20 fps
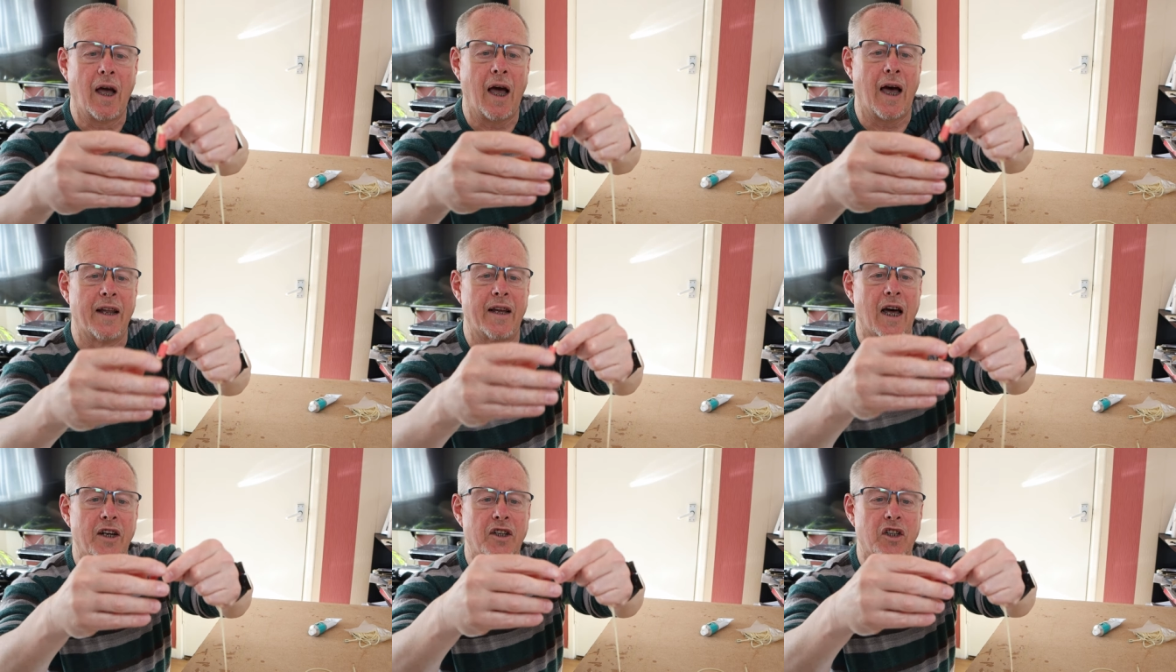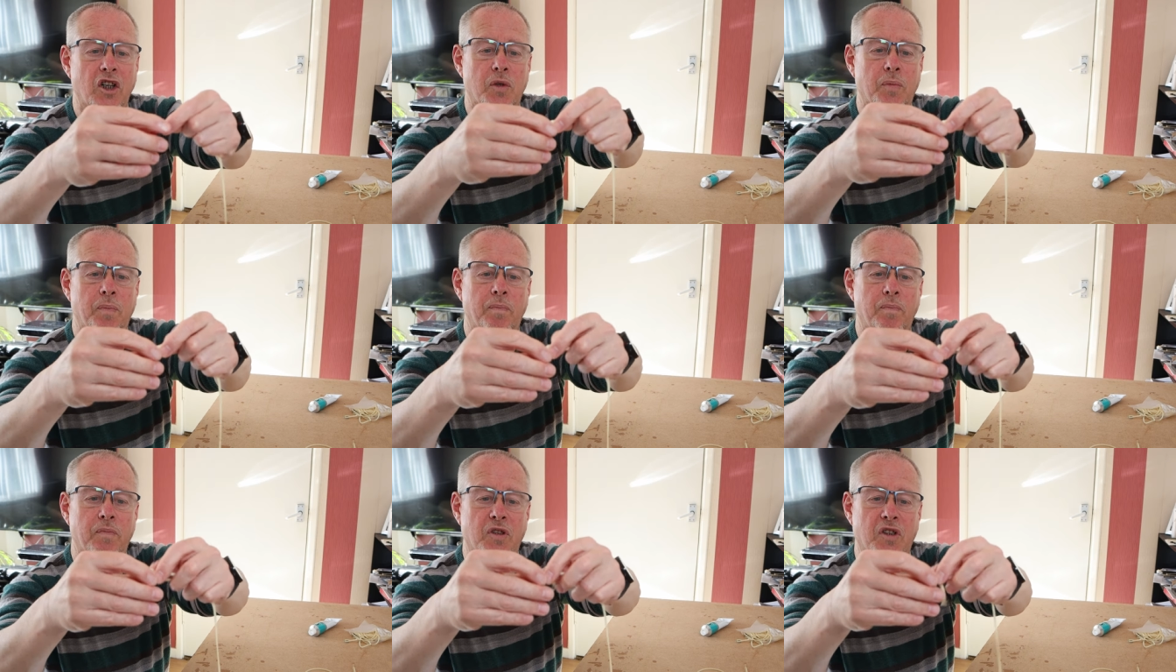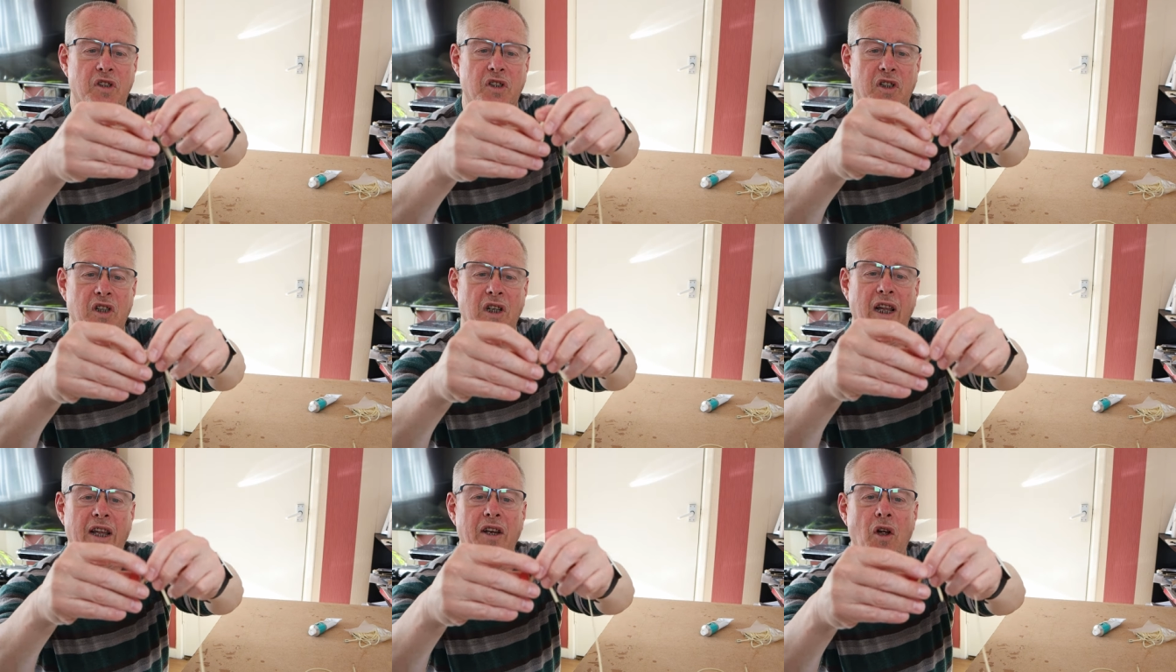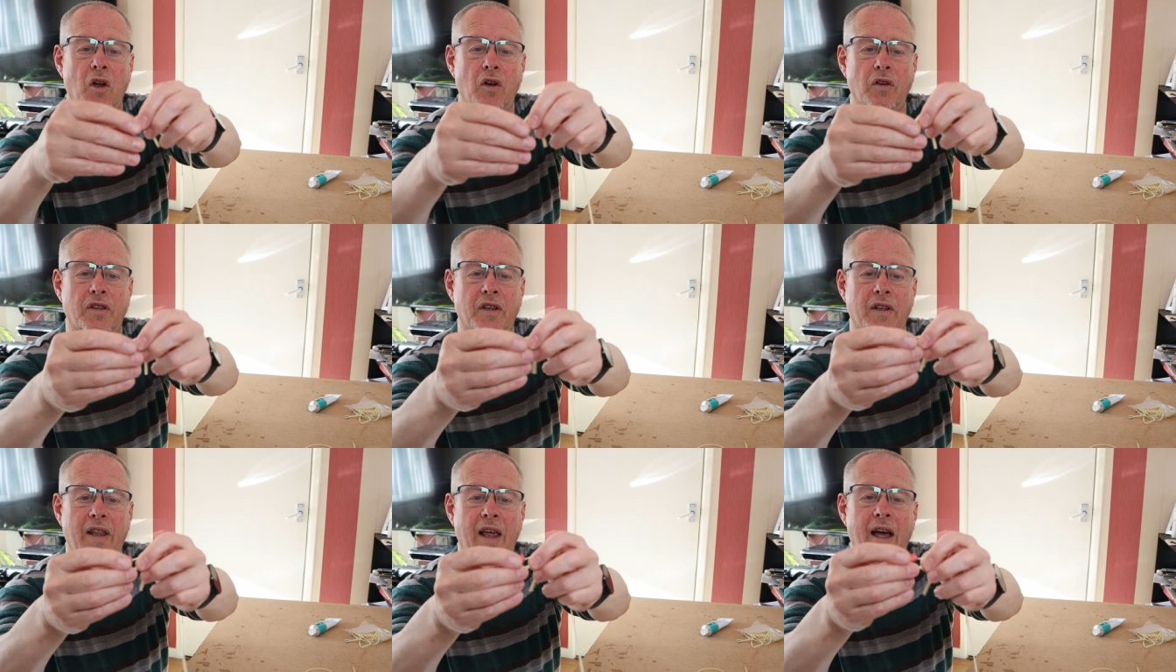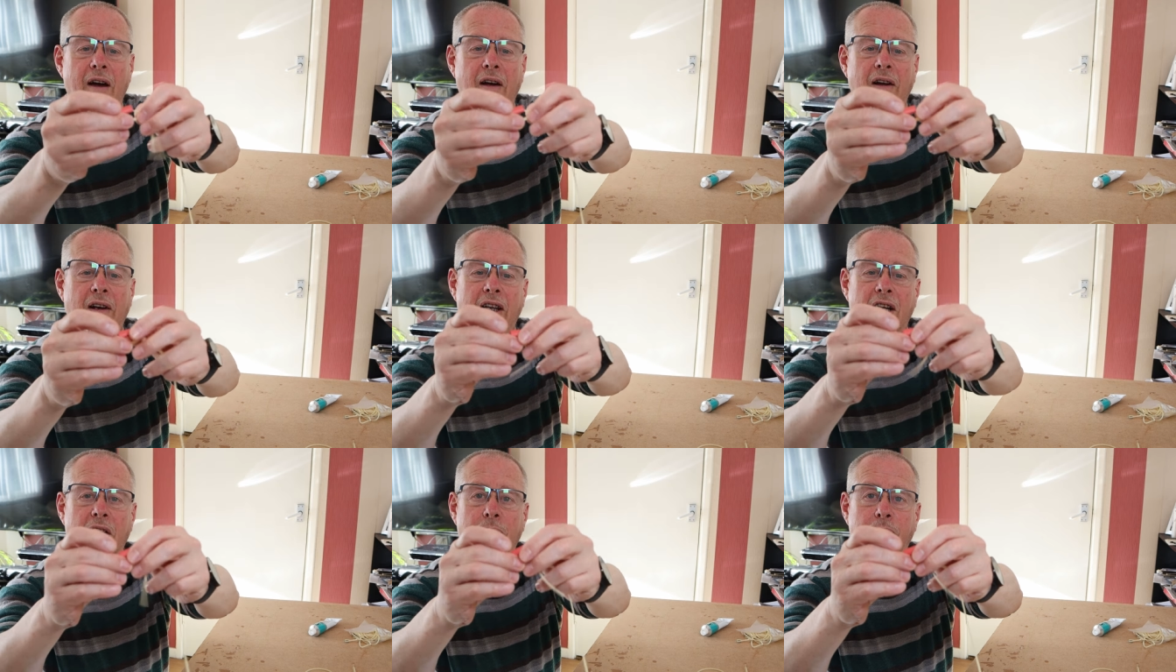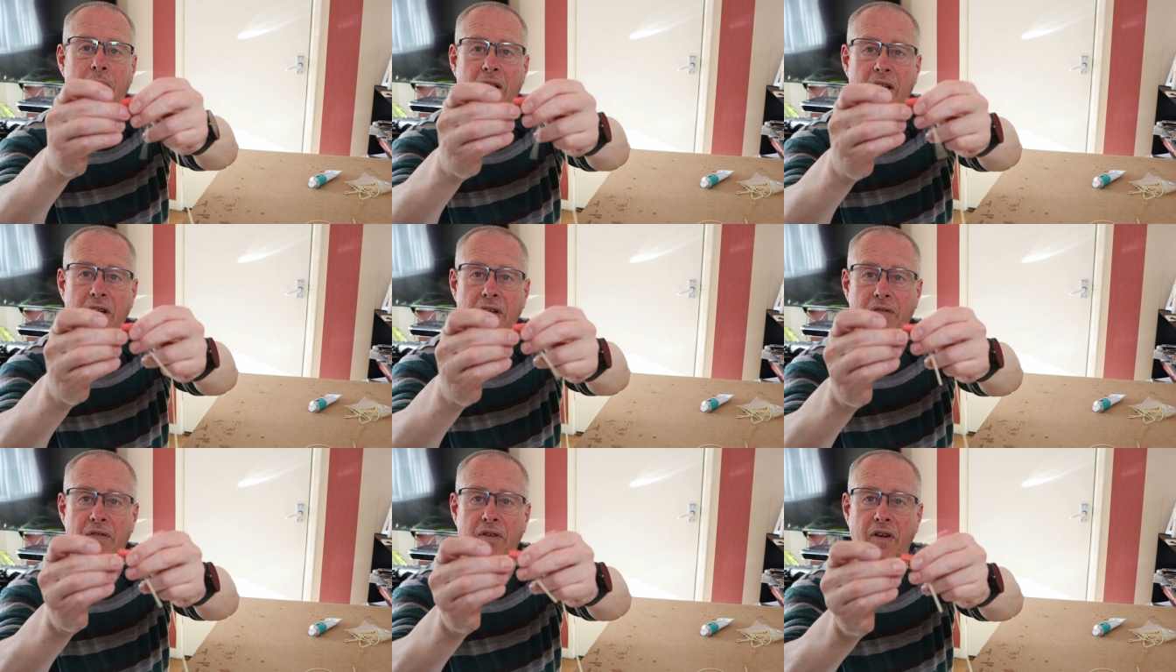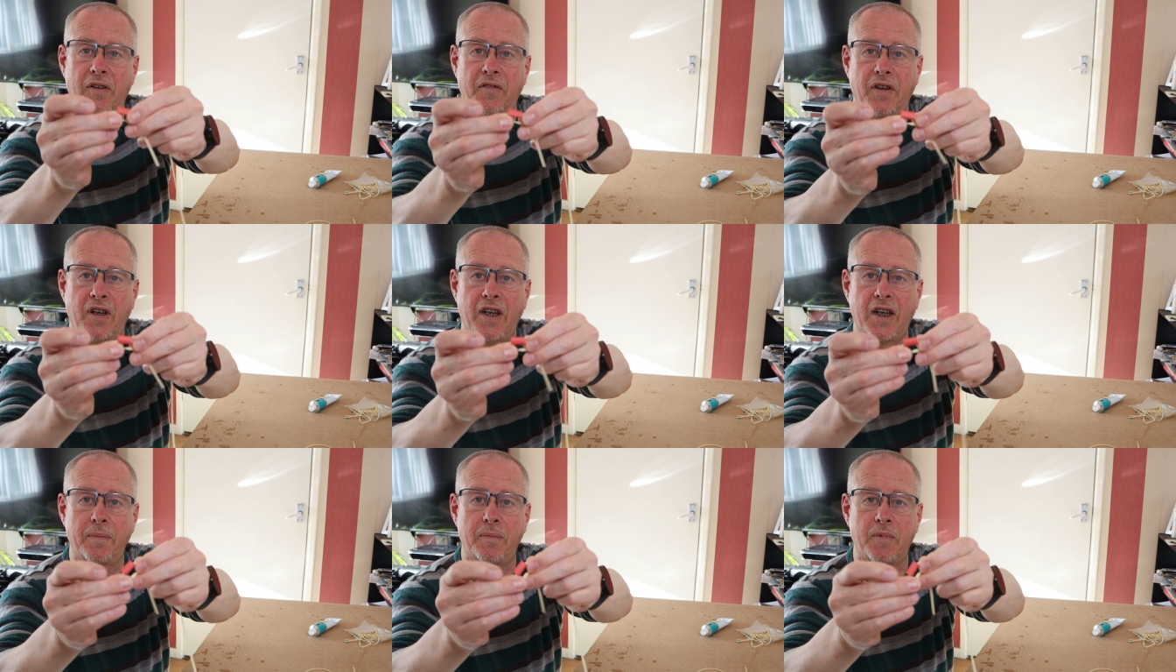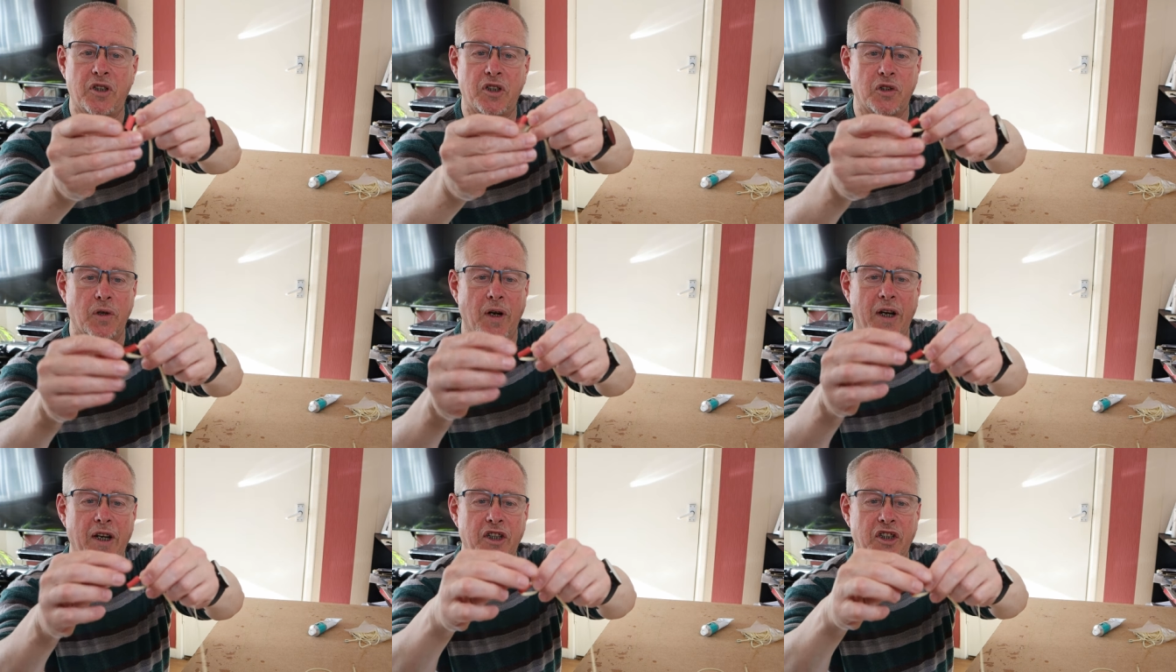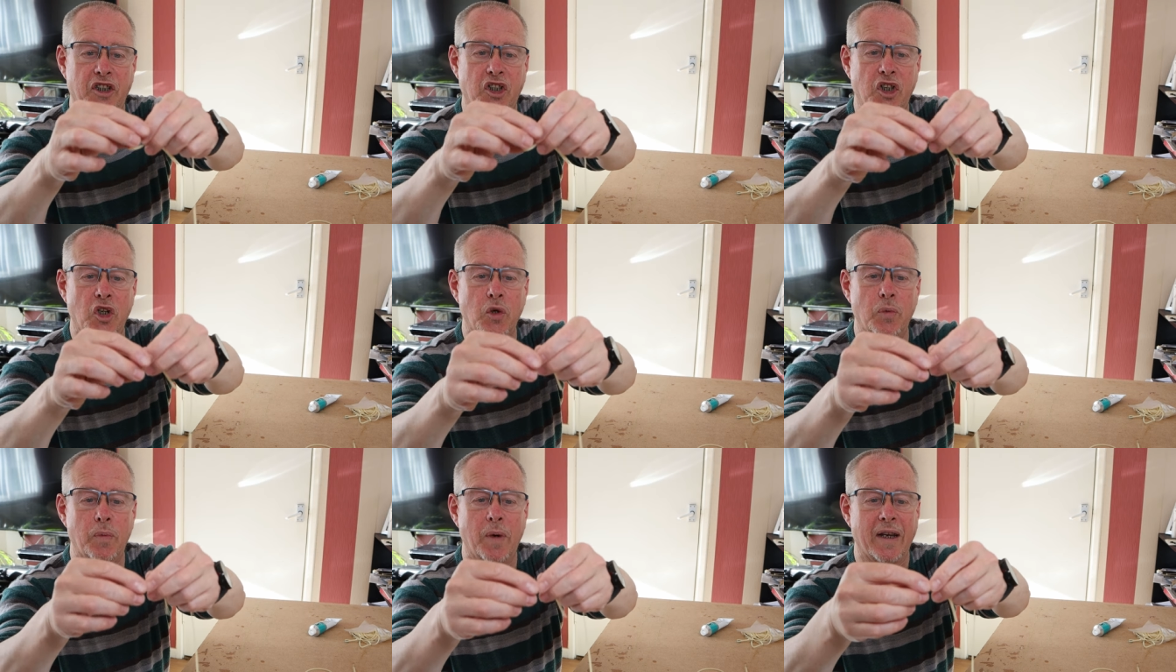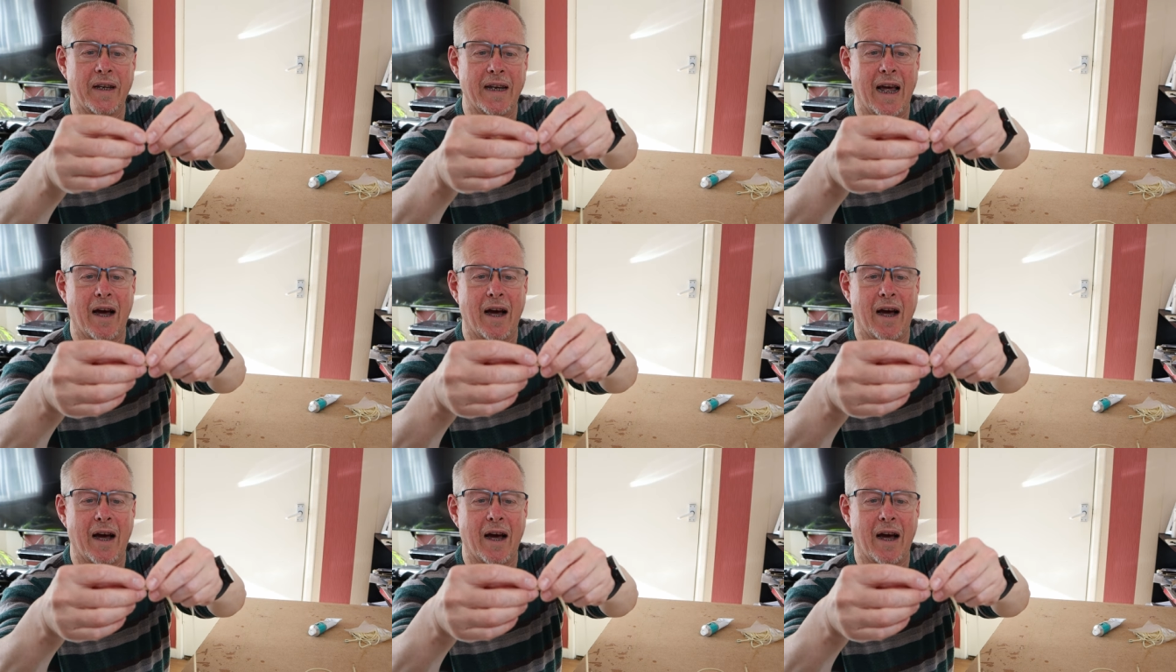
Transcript: And I just slid onto there a little bit of, of heat shrink tubing.